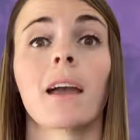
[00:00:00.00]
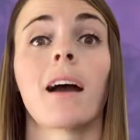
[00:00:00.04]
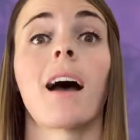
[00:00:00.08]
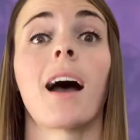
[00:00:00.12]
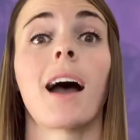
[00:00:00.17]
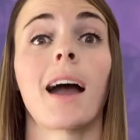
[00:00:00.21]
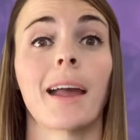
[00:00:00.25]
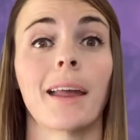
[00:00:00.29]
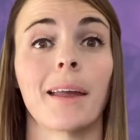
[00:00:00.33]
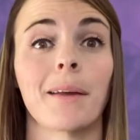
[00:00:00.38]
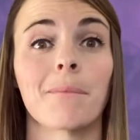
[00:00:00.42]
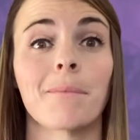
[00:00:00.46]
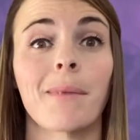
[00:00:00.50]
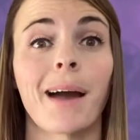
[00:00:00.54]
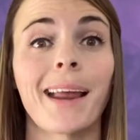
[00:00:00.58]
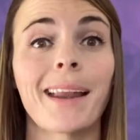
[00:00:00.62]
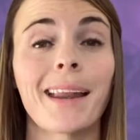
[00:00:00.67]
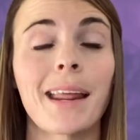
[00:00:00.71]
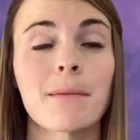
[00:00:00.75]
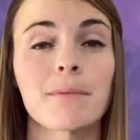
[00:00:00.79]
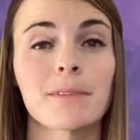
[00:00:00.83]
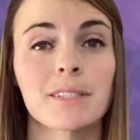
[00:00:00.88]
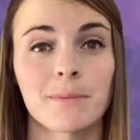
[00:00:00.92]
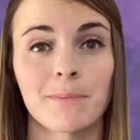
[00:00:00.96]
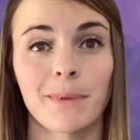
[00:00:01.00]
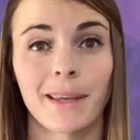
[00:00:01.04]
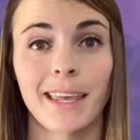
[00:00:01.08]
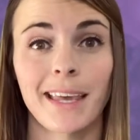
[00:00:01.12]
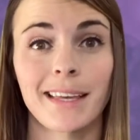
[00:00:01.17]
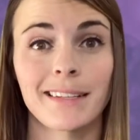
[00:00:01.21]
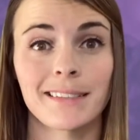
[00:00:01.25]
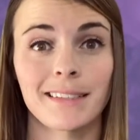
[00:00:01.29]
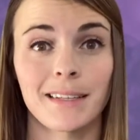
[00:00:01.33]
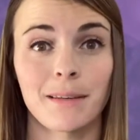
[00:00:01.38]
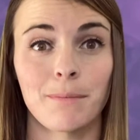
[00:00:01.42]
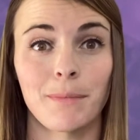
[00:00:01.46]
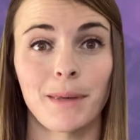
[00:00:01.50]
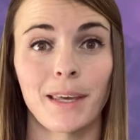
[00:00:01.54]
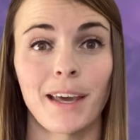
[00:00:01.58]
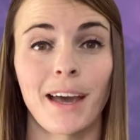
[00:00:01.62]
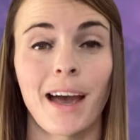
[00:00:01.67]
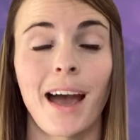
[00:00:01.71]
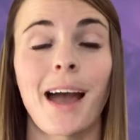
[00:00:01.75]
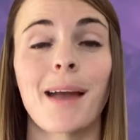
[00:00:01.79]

Hi, my name is McKenzie Miya.